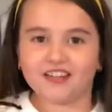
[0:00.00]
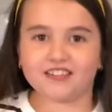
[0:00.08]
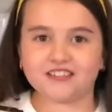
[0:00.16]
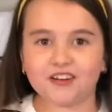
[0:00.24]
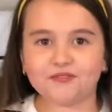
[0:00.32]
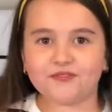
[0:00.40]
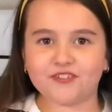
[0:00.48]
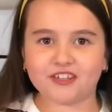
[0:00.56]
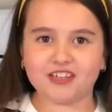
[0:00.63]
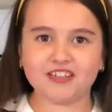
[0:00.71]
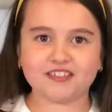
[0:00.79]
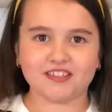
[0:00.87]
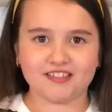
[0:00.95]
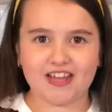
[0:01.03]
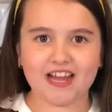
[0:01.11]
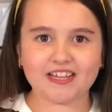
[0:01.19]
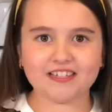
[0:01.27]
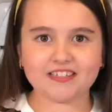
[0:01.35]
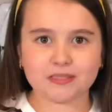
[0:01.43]
Don't forget to like
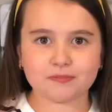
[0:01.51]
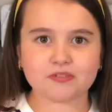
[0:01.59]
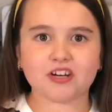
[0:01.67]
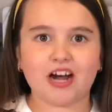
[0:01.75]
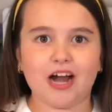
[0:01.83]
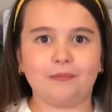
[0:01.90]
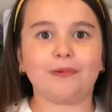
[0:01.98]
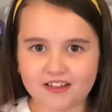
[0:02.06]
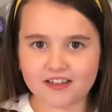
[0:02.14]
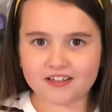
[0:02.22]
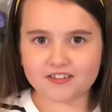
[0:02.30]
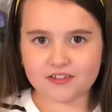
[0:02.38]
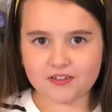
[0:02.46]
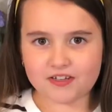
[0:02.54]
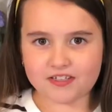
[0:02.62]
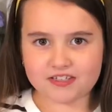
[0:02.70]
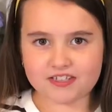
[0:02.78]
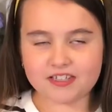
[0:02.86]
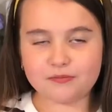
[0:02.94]
and subscribe so you can
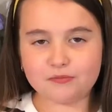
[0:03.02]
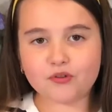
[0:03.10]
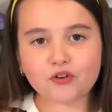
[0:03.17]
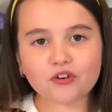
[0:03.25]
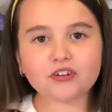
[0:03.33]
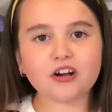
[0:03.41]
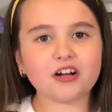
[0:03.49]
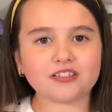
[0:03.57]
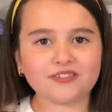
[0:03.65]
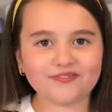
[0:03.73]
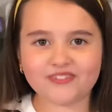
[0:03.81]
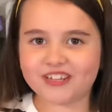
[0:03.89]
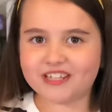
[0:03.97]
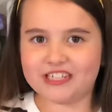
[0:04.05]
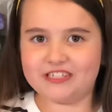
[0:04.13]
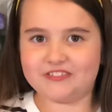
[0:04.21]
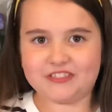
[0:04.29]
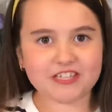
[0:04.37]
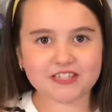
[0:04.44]
see more awesome videos
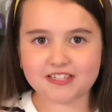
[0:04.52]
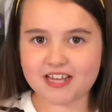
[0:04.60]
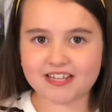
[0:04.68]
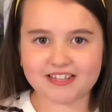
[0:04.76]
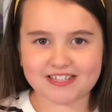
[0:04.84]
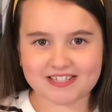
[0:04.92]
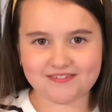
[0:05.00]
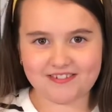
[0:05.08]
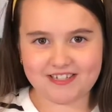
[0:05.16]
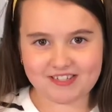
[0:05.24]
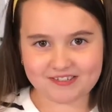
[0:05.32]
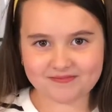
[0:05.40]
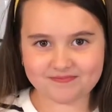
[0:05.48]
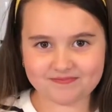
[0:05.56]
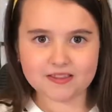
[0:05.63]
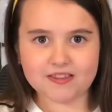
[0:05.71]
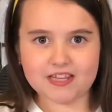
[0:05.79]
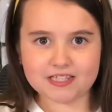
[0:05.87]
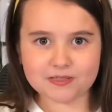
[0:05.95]
just like this one.
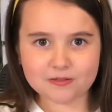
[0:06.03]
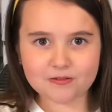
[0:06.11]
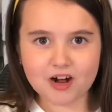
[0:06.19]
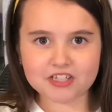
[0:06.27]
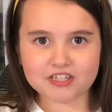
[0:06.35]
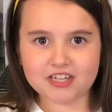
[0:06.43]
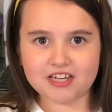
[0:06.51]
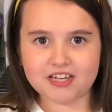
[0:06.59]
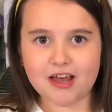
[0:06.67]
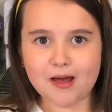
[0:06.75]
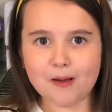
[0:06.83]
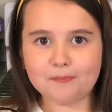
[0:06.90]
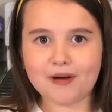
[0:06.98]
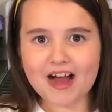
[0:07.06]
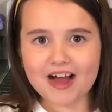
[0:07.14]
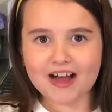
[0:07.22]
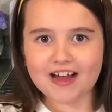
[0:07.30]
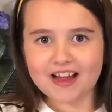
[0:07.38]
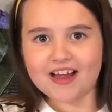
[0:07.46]
Thanks for watching.
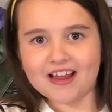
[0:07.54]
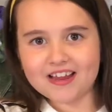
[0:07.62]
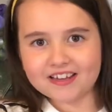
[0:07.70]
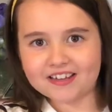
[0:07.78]
Bye!